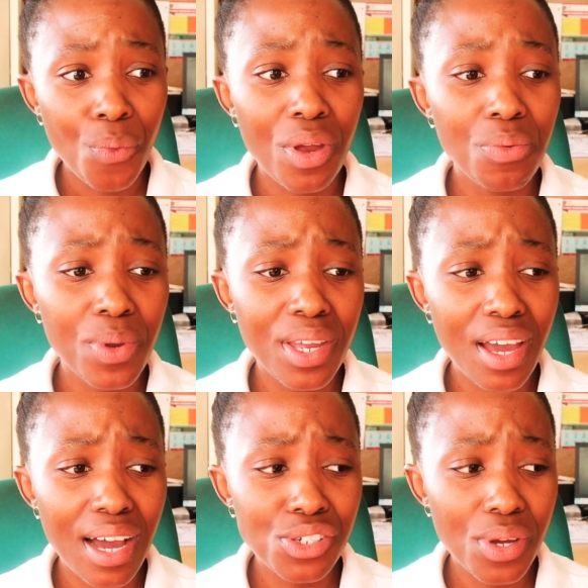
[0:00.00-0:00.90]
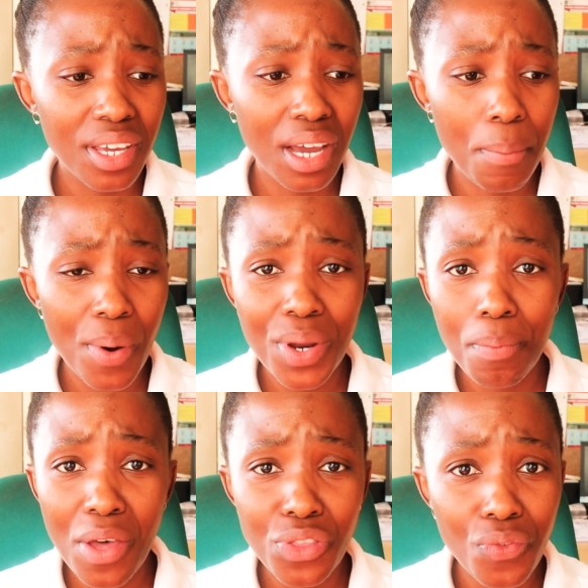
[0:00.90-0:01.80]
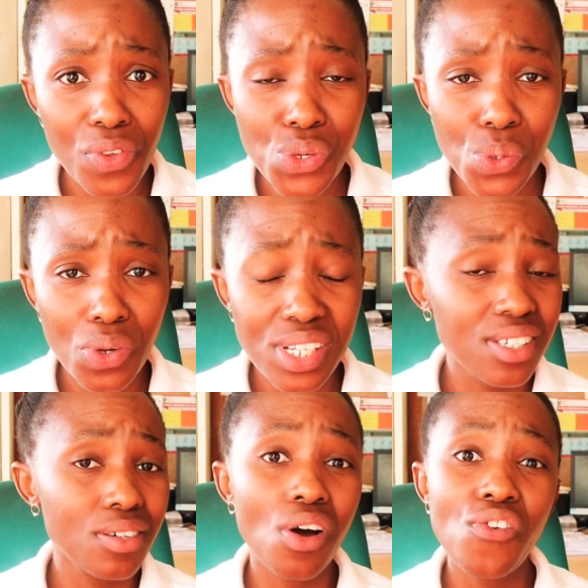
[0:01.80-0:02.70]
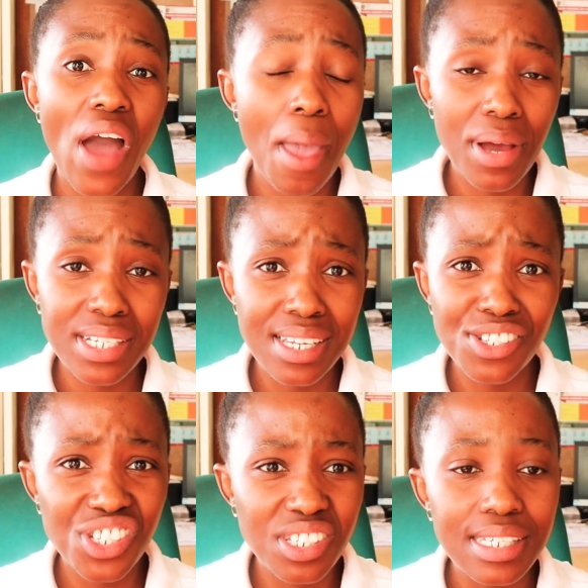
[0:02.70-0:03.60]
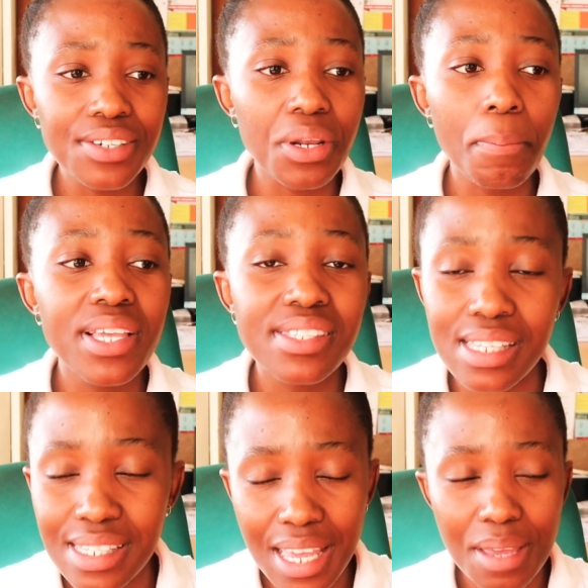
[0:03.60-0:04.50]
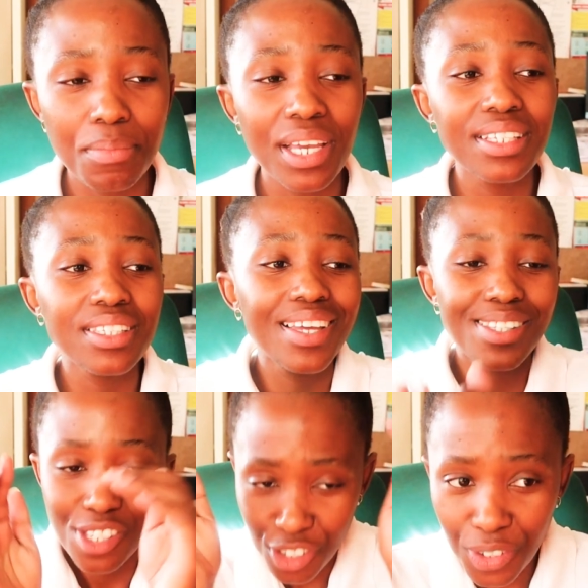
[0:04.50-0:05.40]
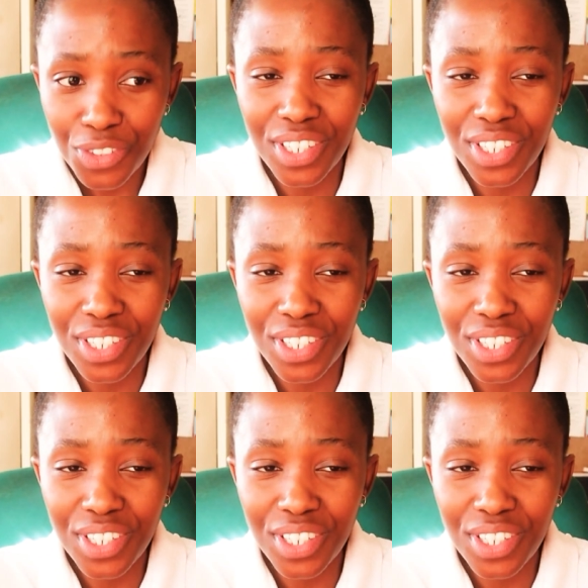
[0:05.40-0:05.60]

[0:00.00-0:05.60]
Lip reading: when we are talking about a pathophysiology of hypertension, it remains the same. It's not